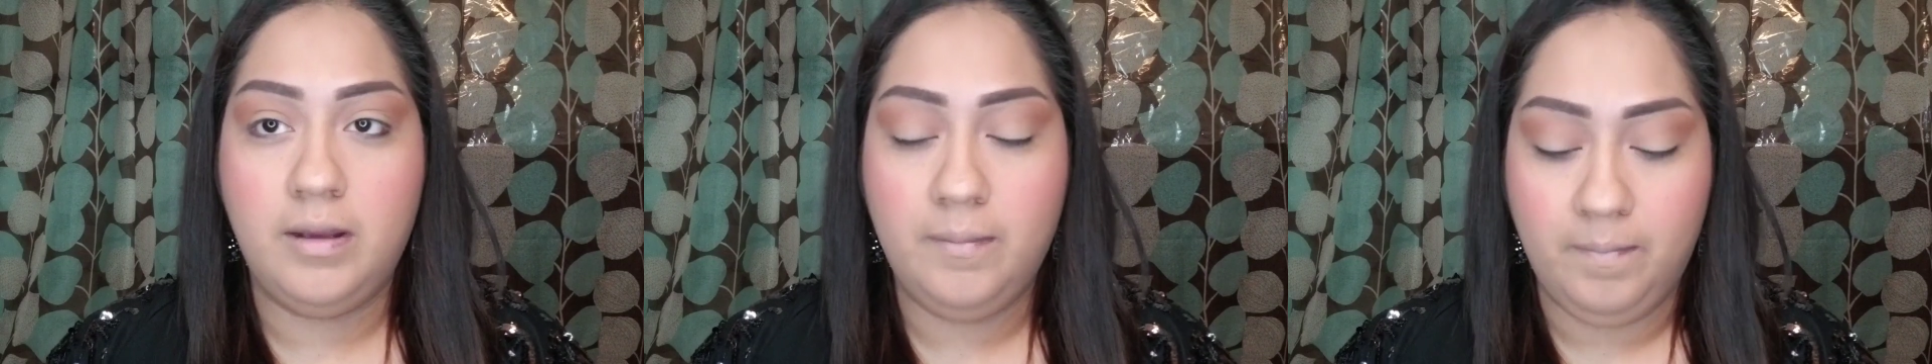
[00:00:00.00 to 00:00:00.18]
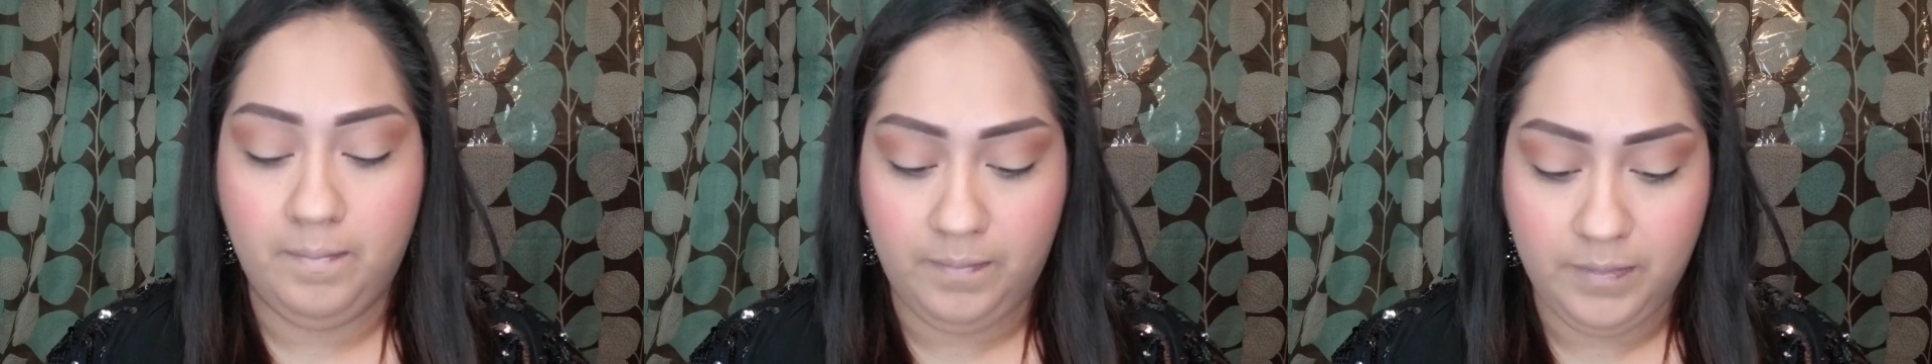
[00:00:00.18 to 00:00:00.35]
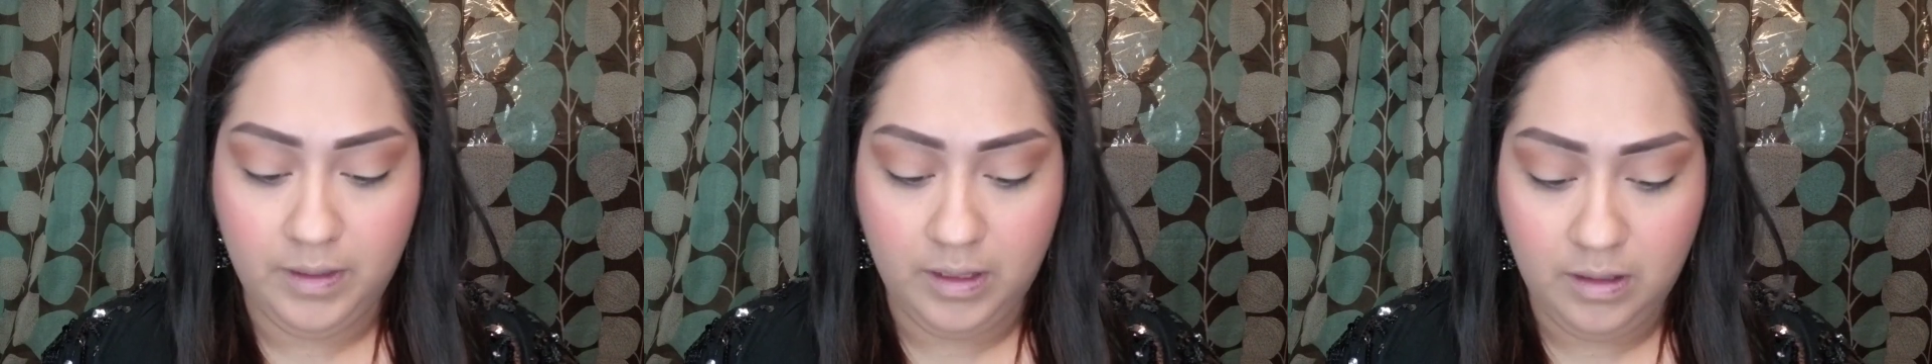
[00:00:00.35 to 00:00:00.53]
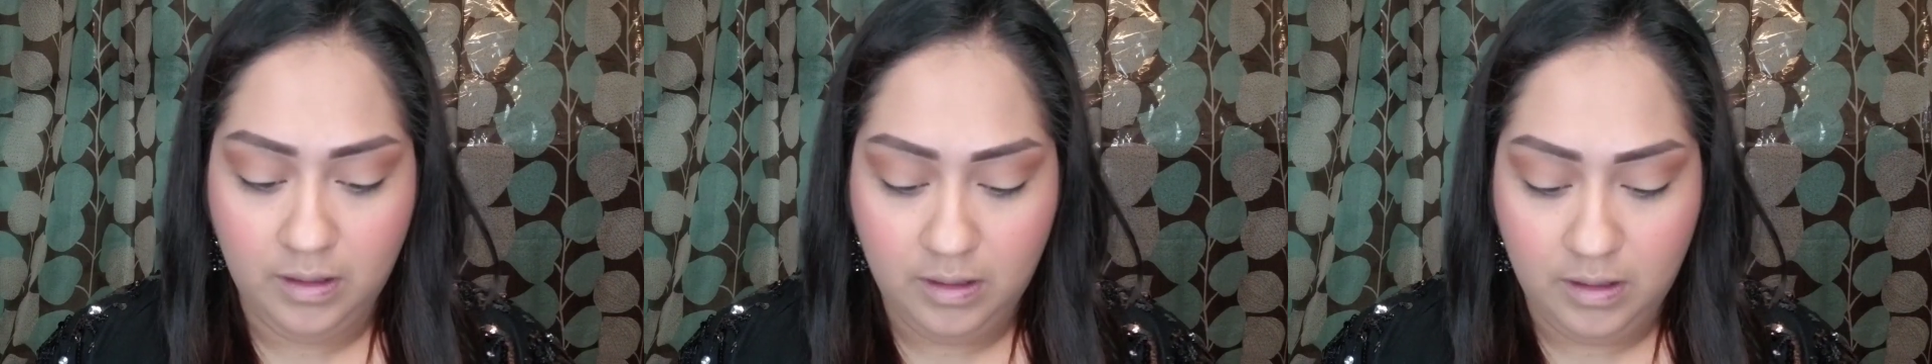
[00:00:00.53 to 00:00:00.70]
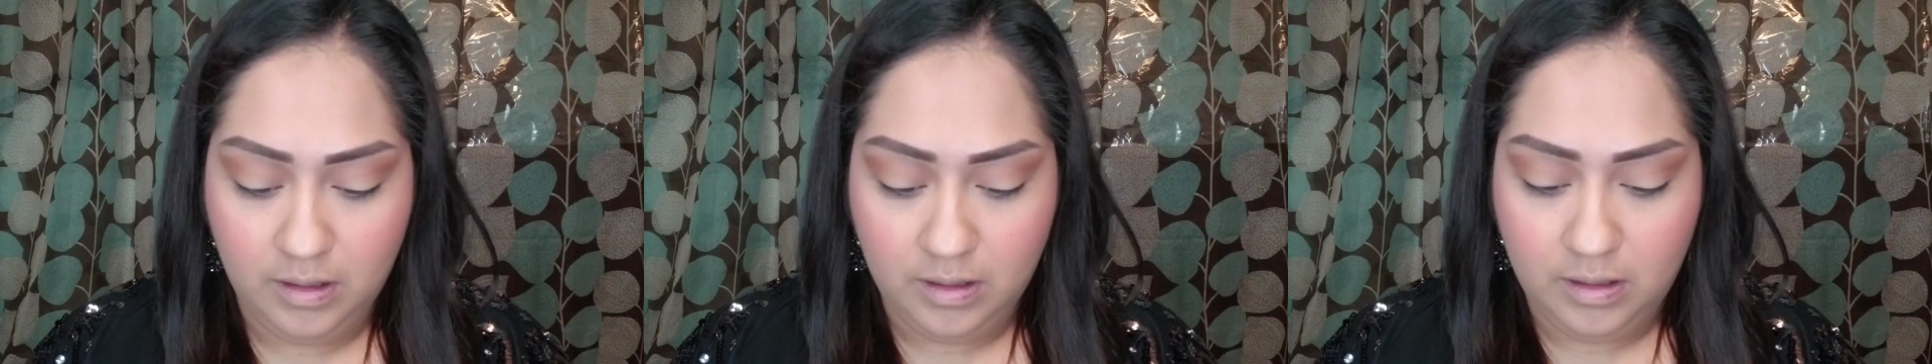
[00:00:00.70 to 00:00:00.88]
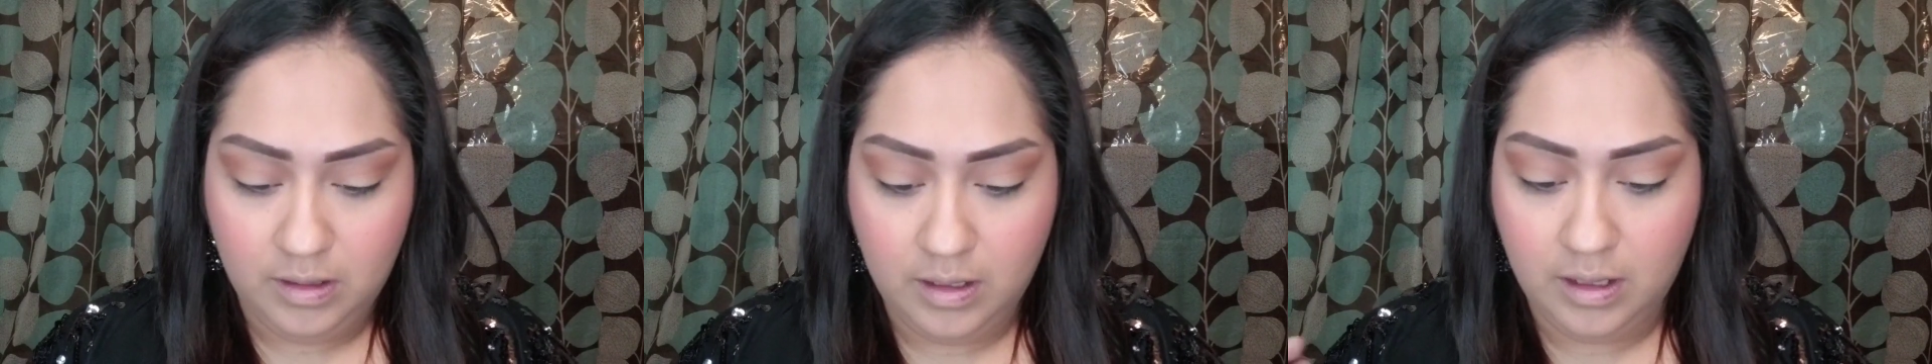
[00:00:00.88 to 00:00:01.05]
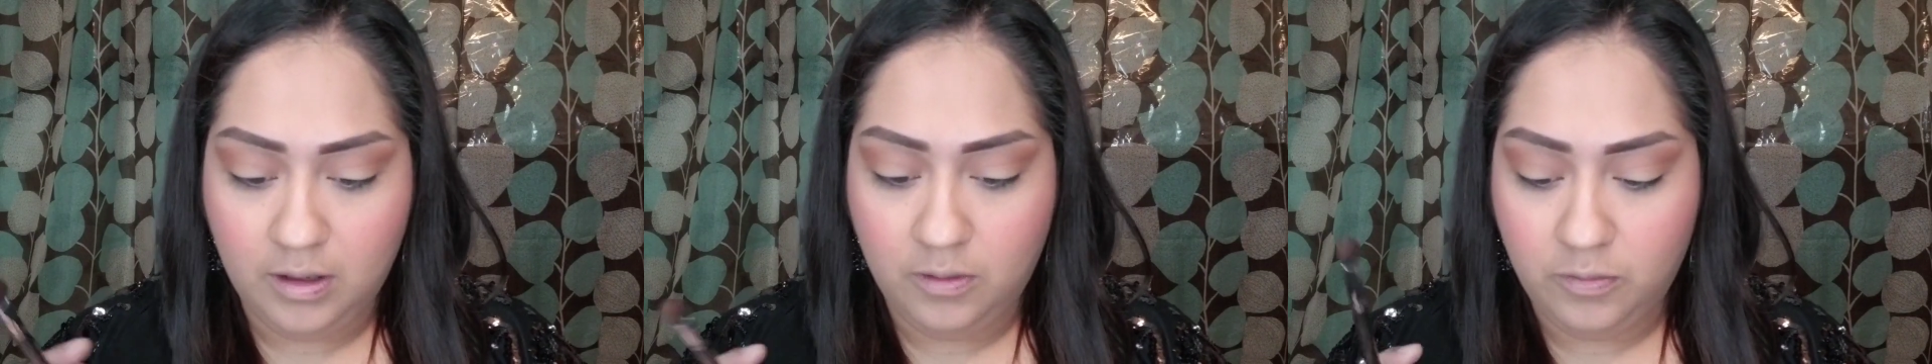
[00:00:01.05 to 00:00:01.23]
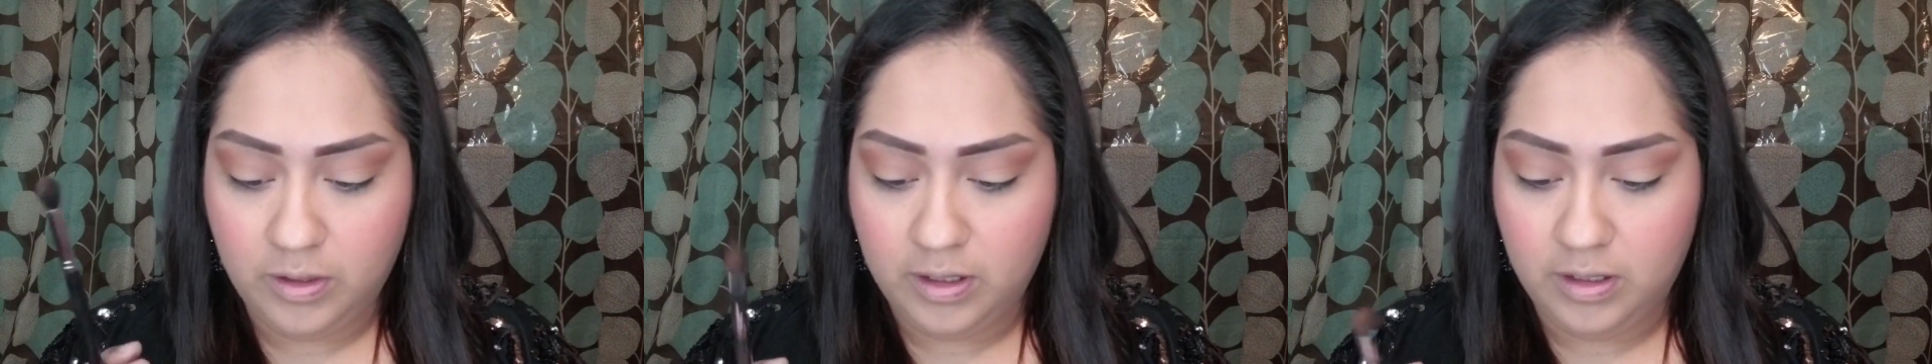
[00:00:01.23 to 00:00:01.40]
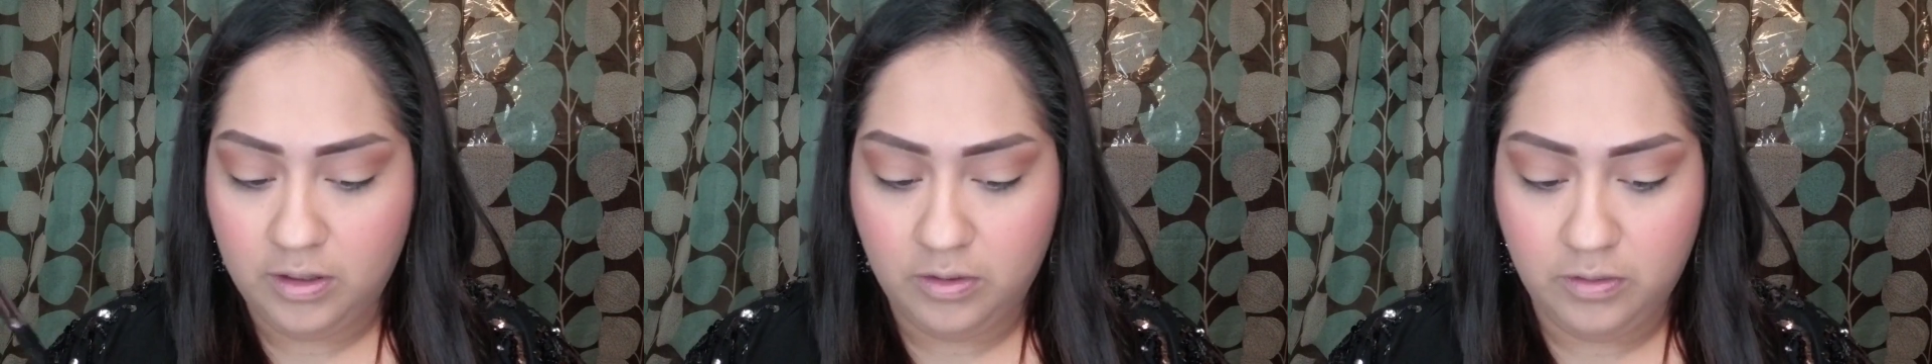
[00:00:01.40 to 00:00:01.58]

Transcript: Okay, now